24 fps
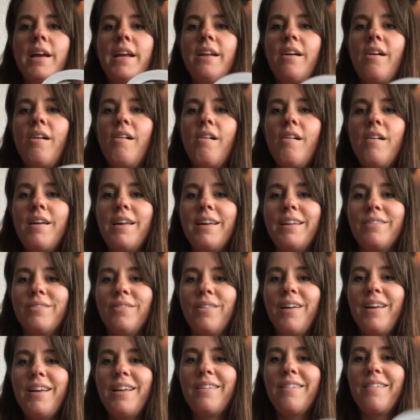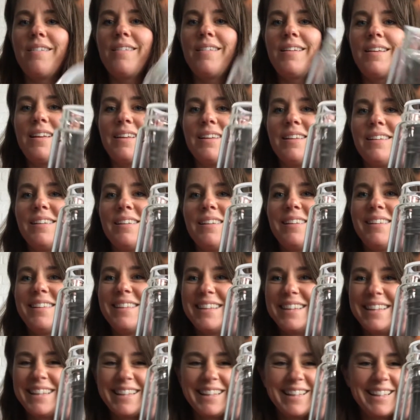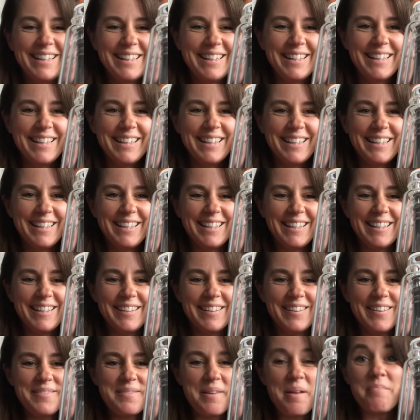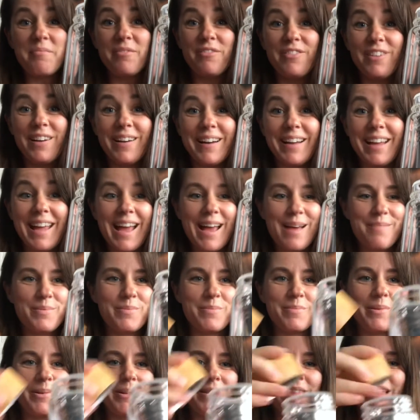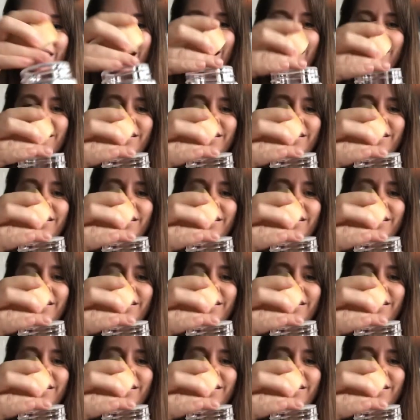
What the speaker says: on, right on. Oh, I'm very happy about that.